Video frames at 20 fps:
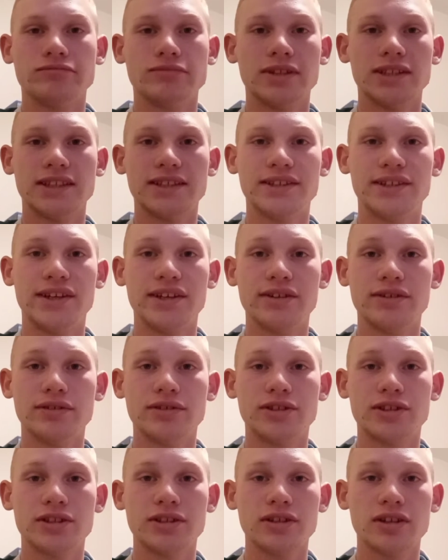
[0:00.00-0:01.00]
This is
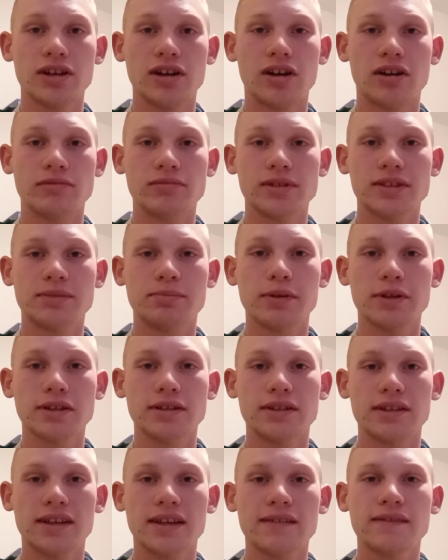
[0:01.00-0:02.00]
huge. This
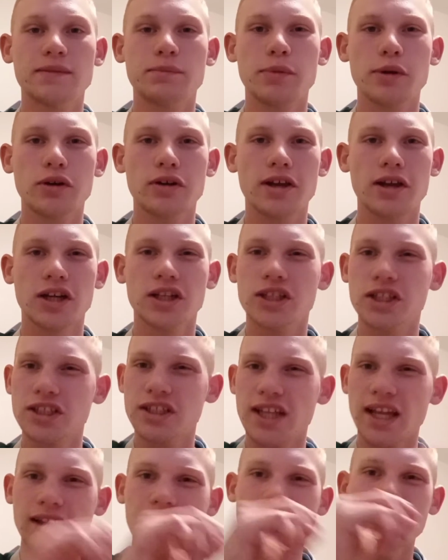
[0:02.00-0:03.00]
gives Bill Guerin
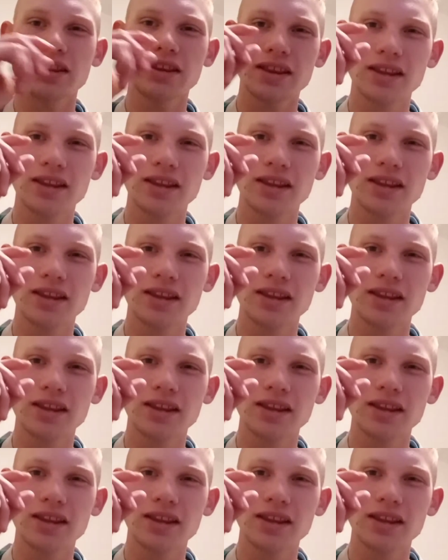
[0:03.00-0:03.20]
just that